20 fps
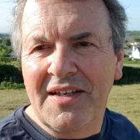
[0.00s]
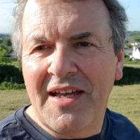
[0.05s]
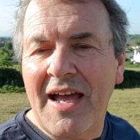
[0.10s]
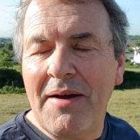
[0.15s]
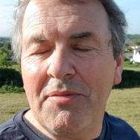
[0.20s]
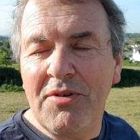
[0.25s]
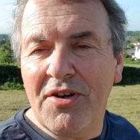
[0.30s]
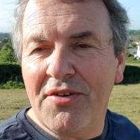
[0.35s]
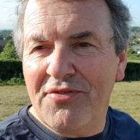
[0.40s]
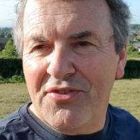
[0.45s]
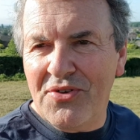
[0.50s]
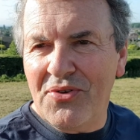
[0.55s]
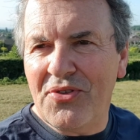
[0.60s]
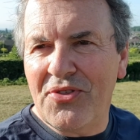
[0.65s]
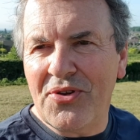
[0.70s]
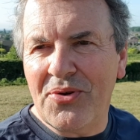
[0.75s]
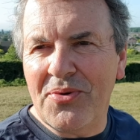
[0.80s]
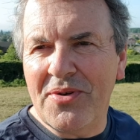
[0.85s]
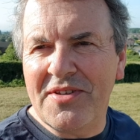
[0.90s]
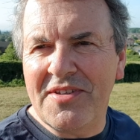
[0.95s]
And we have the
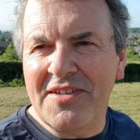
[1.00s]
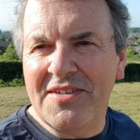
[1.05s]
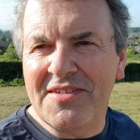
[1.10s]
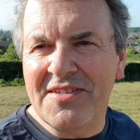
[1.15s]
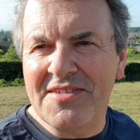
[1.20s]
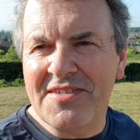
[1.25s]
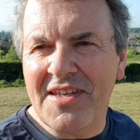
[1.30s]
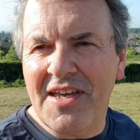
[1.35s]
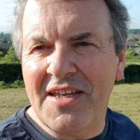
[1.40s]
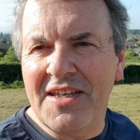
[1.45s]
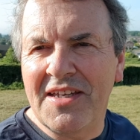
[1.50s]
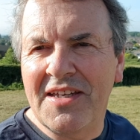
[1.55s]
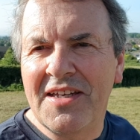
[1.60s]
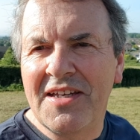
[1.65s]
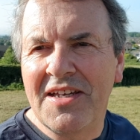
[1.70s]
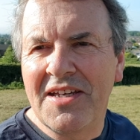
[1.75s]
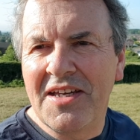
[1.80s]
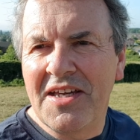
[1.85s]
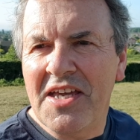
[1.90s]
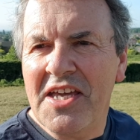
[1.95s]
authority to say,
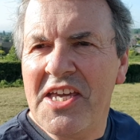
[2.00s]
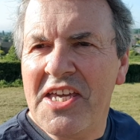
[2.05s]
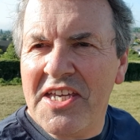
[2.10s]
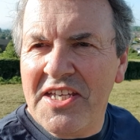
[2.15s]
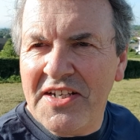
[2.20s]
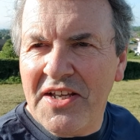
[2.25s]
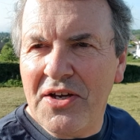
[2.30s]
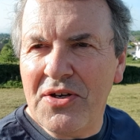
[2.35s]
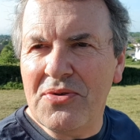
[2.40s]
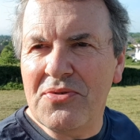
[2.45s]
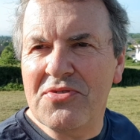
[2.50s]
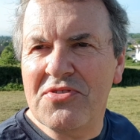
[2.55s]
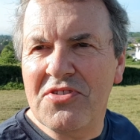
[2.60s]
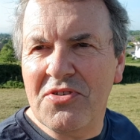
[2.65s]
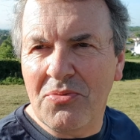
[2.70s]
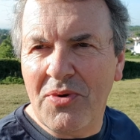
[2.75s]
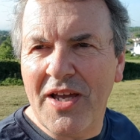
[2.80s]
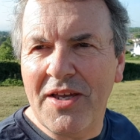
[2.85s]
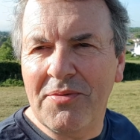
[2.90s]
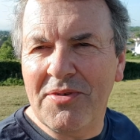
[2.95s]
He knows the
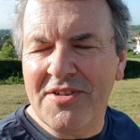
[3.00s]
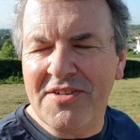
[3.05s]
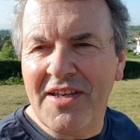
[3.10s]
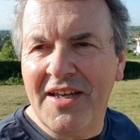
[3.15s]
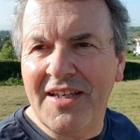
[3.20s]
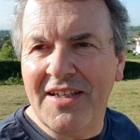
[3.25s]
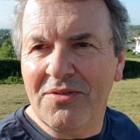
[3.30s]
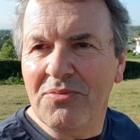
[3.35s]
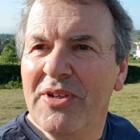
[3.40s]
way we take.